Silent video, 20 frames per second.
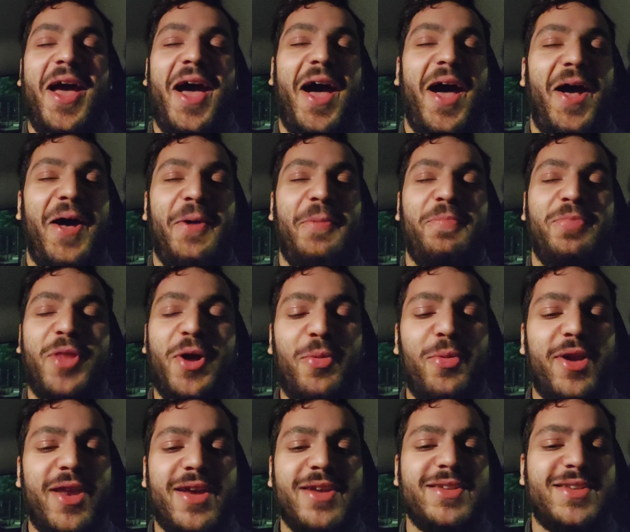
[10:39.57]
No
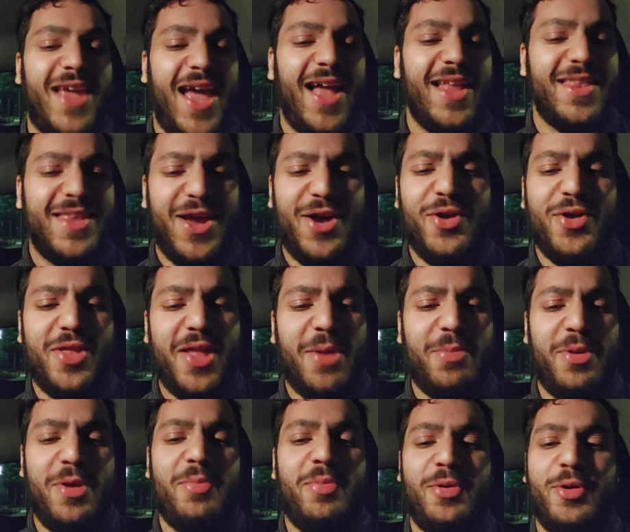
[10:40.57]
one else can tell you that.
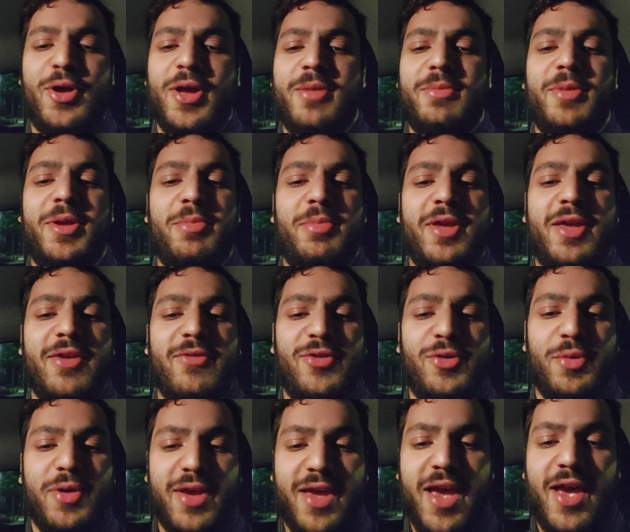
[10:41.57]
People can maybe give
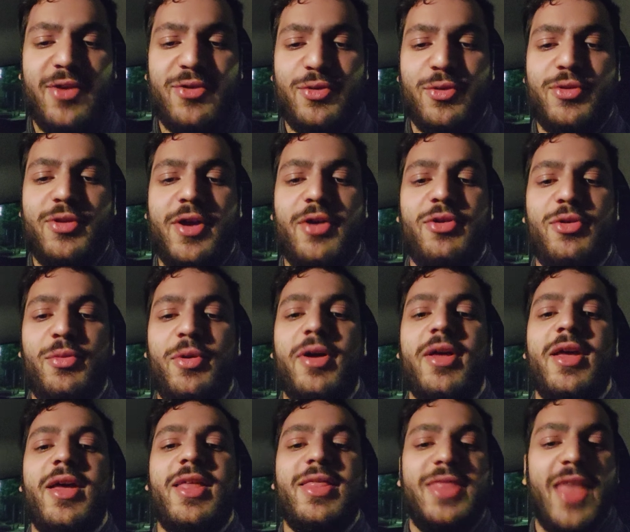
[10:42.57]
you a guess or tell you what
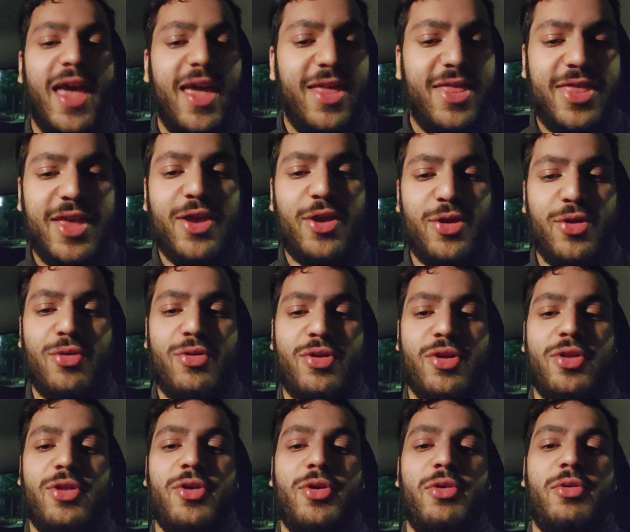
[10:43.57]
they think you
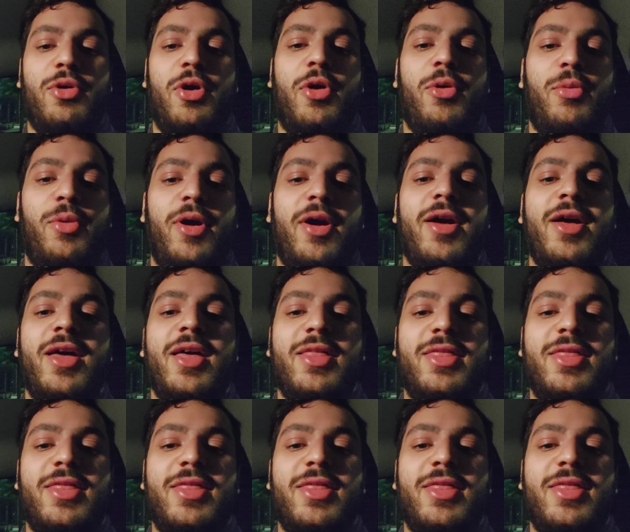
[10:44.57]
should do or what